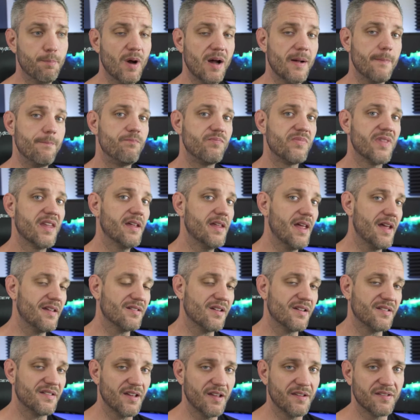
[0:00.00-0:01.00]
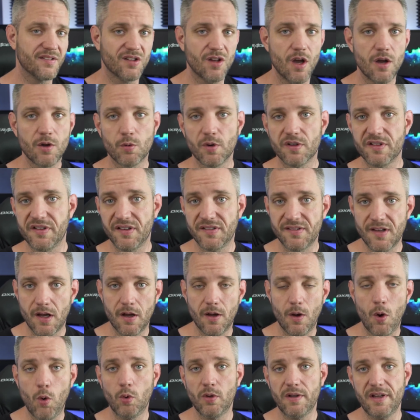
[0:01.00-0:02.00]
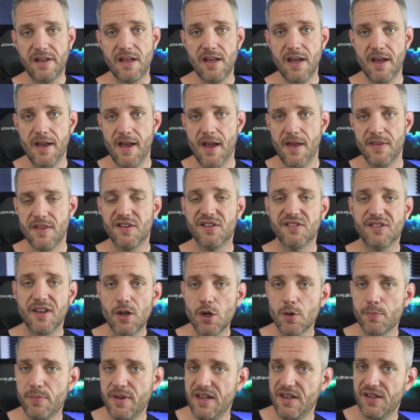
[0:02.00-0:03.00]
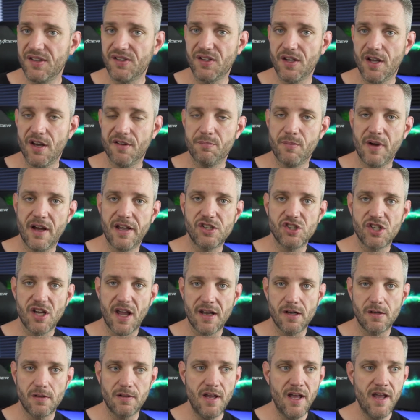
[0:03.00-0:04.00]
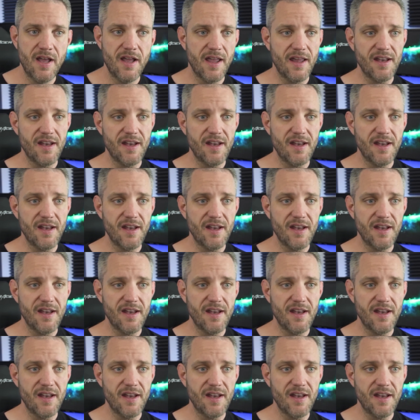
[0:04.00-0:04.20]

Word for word: But as I said, Skunkworks is not only the centerpiece of my channel,